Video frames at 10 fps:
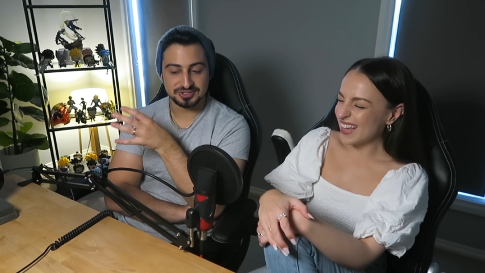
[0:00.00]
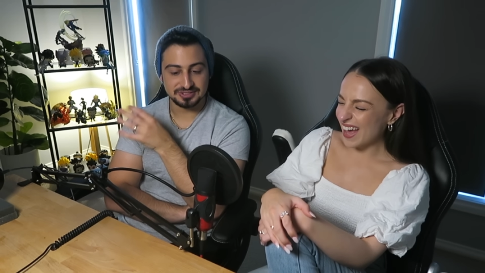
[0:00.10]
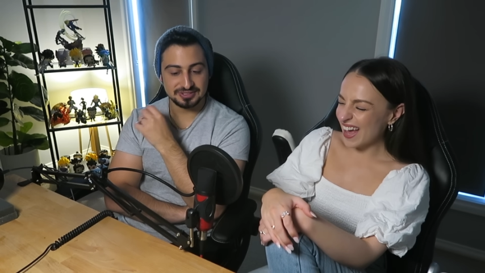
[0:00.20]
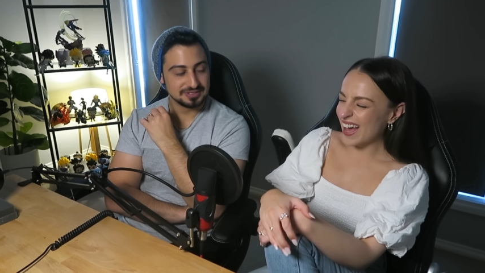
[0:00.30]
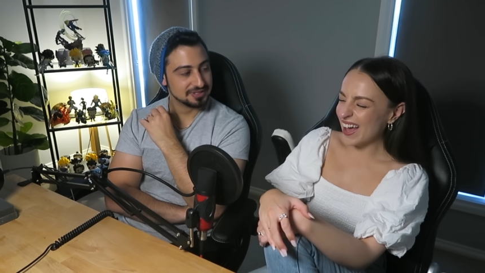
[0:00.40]

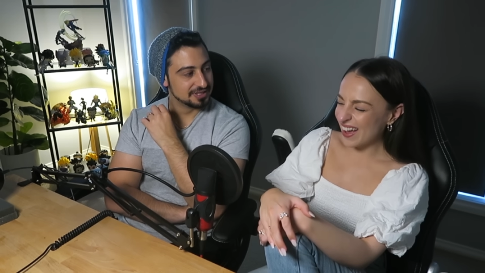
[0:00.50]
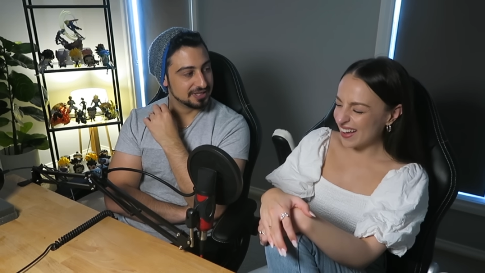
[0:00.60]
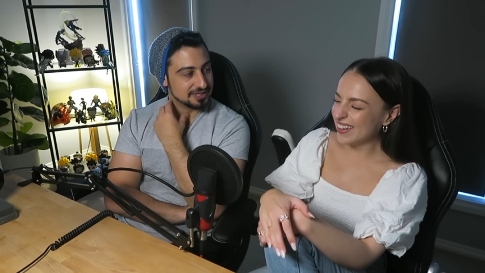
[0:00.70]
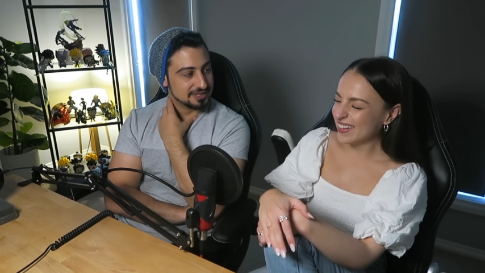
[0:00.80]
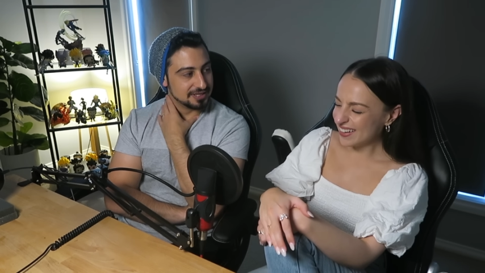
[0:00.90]
Speaker 1: Yeah.
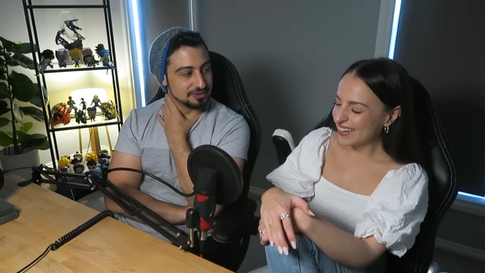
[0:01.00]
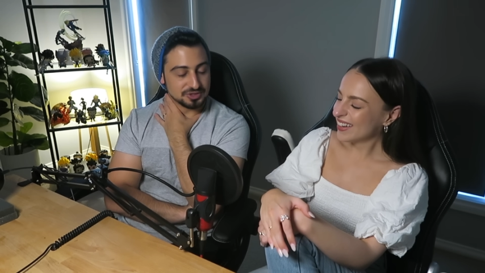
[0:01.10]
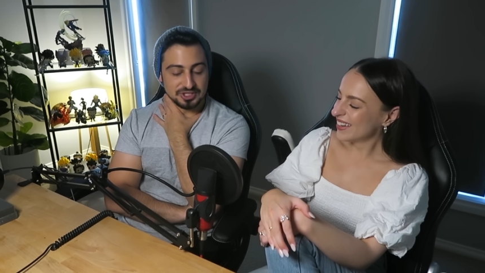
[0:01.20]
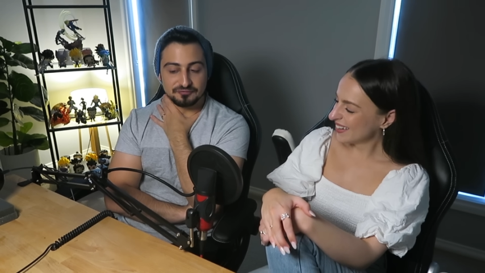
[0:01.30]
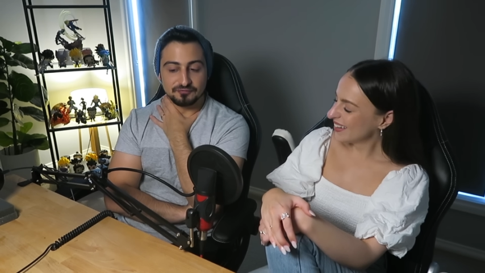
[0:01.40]
He was
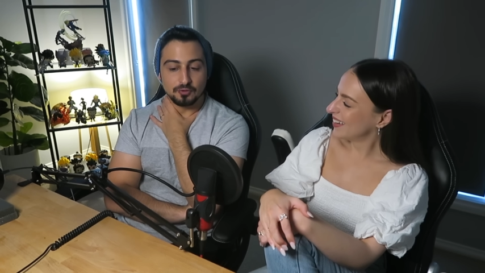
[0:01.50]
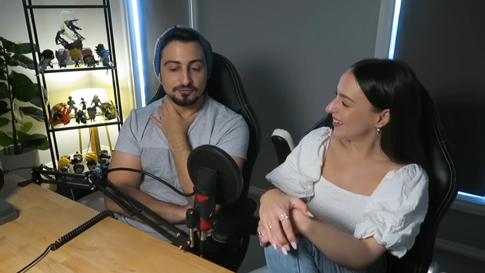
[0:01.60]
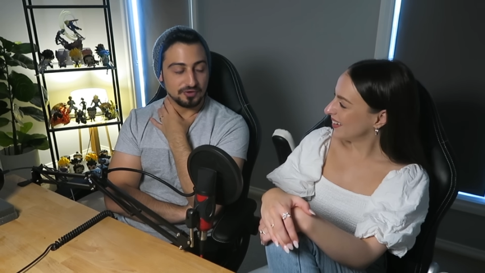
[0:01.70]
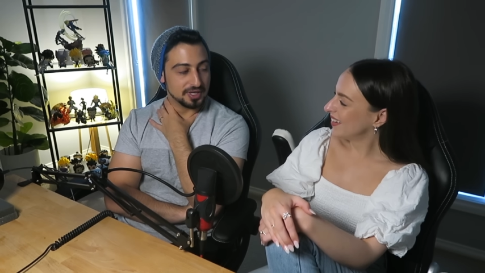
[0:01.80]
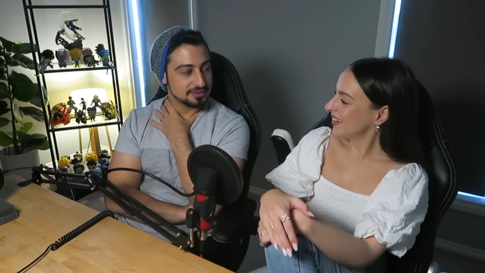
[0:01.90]
at the
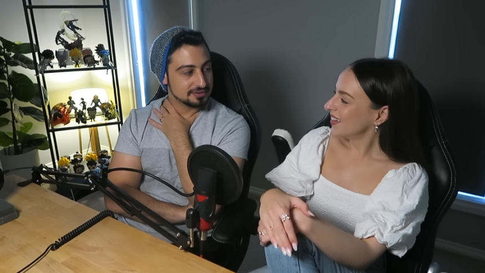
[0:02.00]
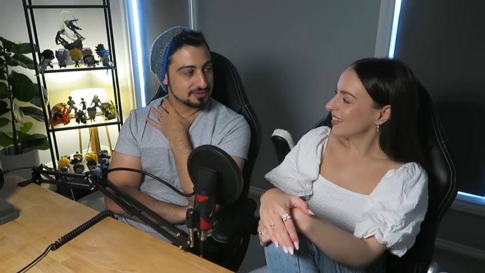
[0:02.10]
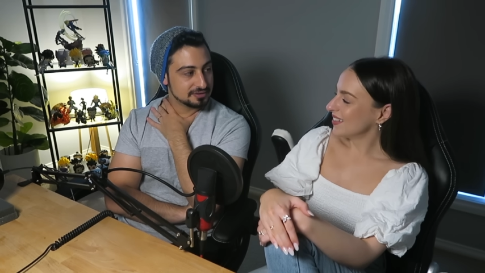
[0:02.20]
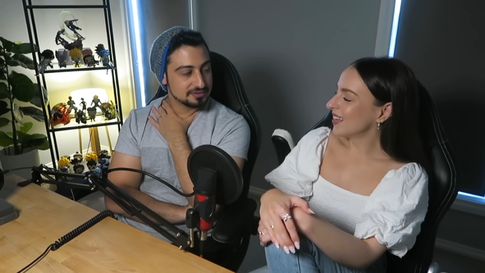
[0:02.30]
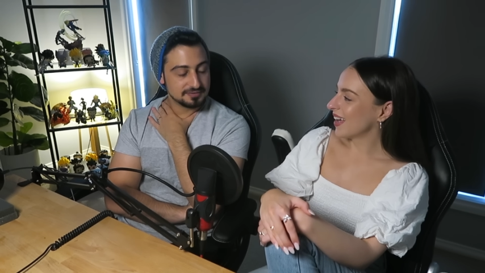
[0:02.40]
forefront.
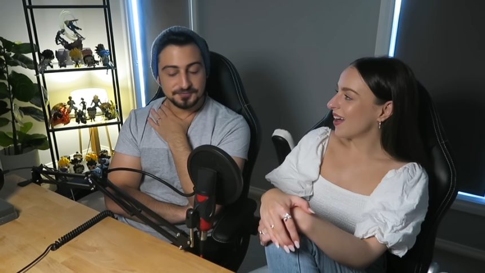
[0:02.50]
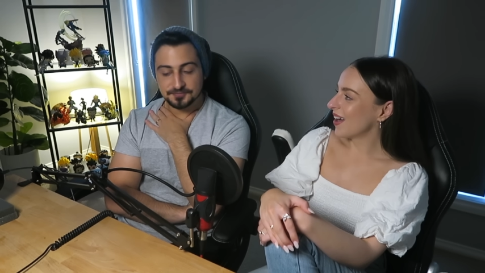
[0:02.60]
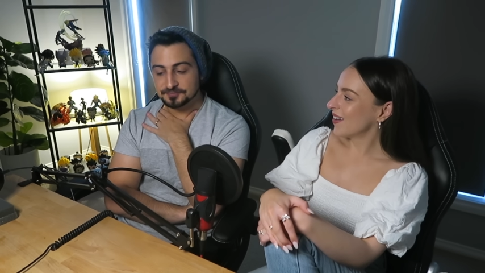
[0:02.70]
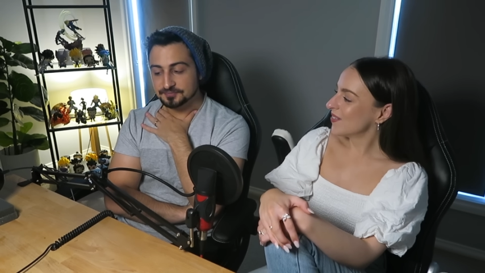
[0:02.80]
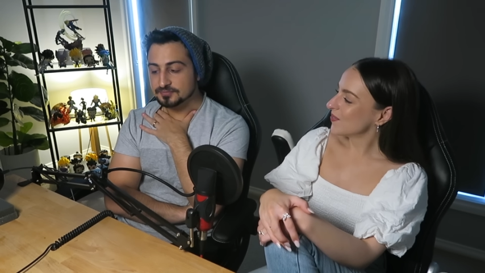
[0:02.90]

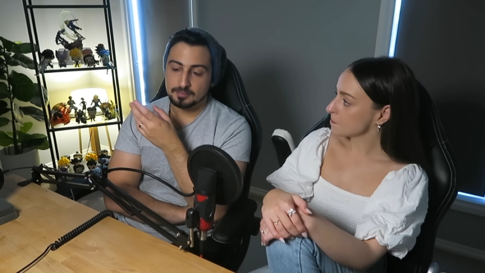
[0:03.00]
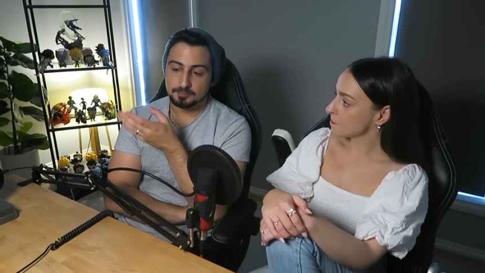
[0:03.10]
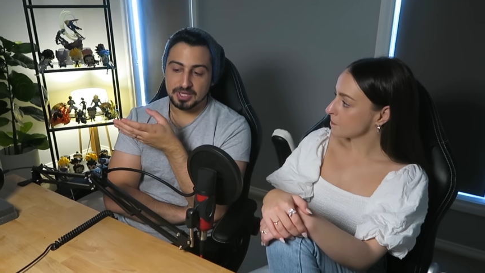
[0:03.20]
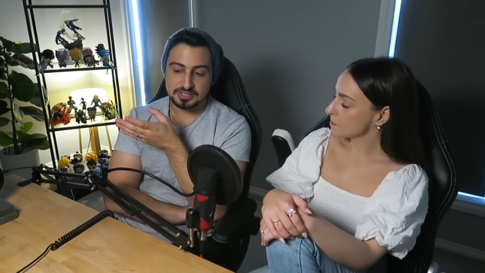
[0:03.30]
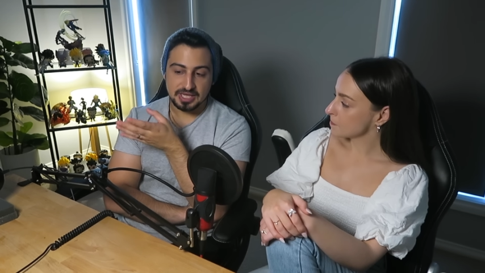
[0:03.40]
Yeah.
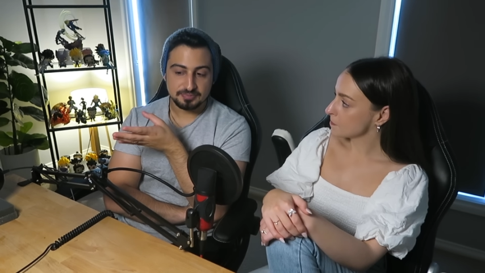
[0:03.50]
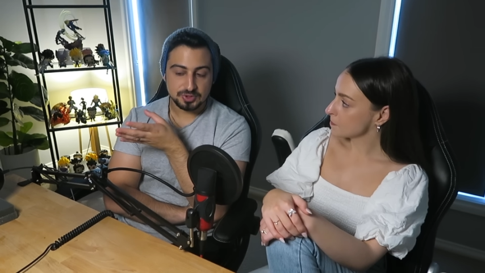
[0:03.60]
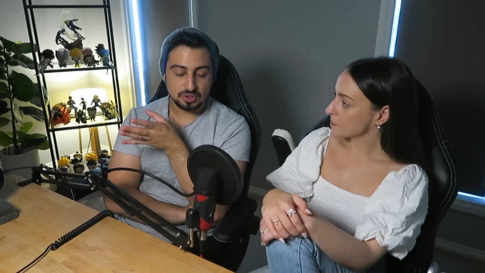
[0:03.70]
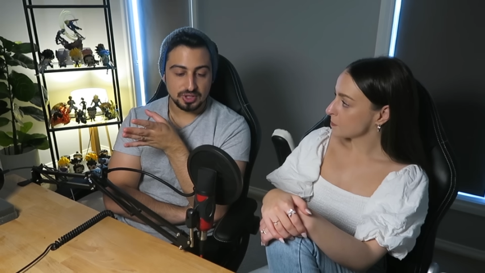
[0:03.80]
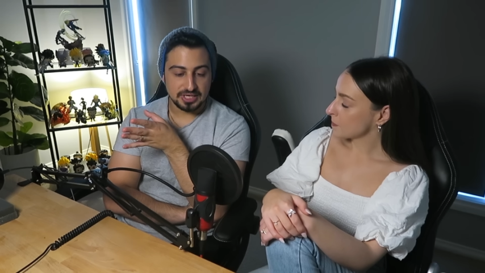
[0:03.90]
But the
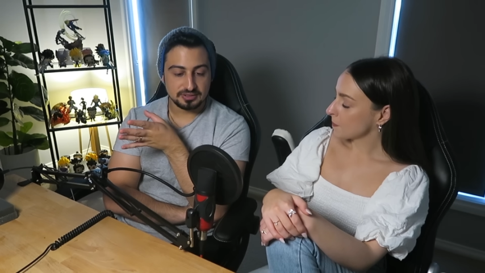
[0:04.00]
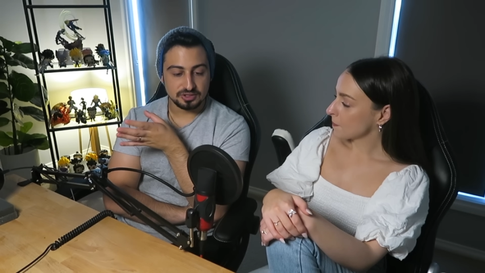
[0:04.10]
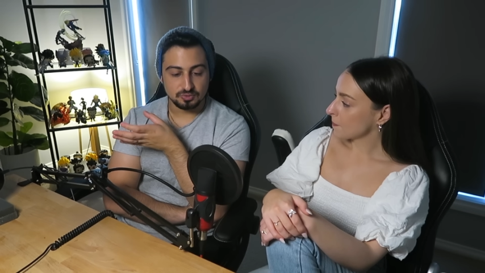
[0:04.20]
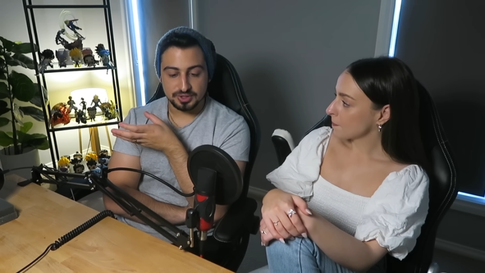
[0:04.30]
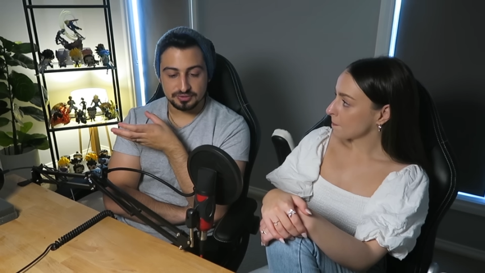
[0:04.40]
episode
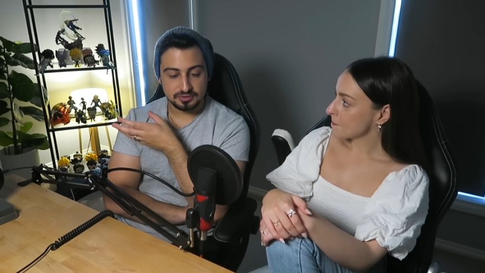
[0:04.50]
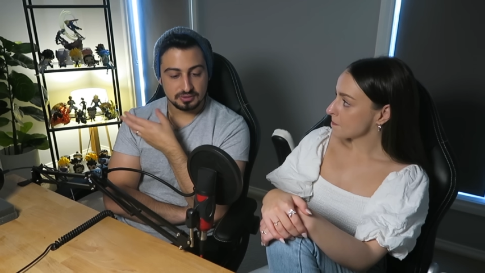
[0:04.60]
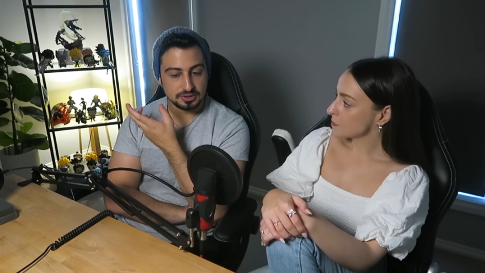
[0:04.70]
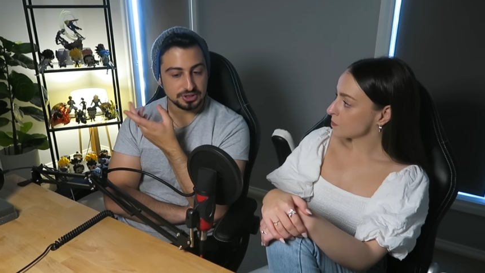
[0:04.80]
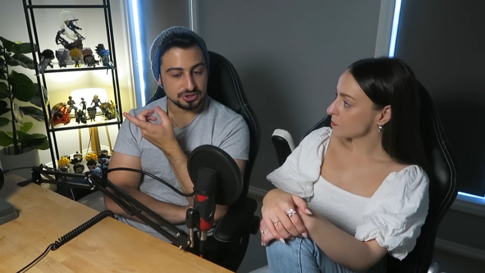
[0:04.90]
ended with
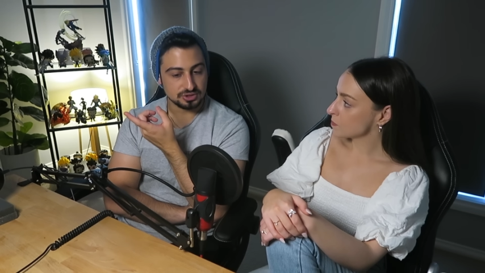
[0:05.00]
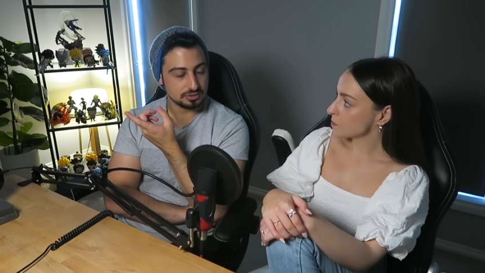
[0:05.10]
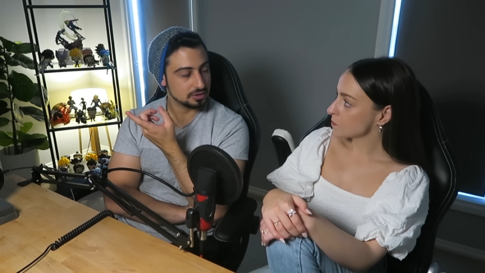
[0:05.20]
this